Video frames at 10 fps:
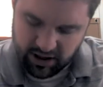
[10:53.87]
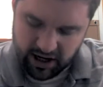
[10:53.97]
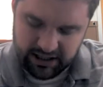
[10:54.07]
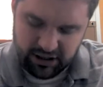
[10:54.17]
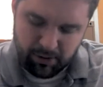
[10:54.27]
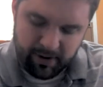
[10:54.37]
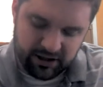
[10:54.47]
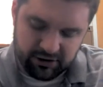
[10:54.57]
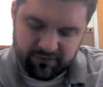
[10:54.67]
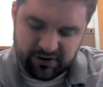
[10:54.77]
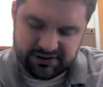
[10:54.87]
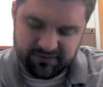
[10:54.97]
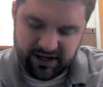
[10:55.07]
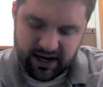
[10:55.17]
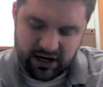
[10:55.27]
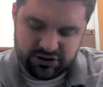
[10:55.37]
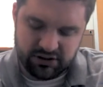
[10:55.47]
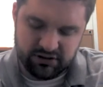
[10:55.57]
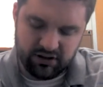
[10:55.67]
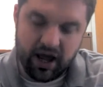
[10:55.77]
right, you need to know about
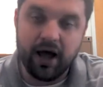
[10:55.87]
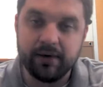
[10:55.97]
diversification.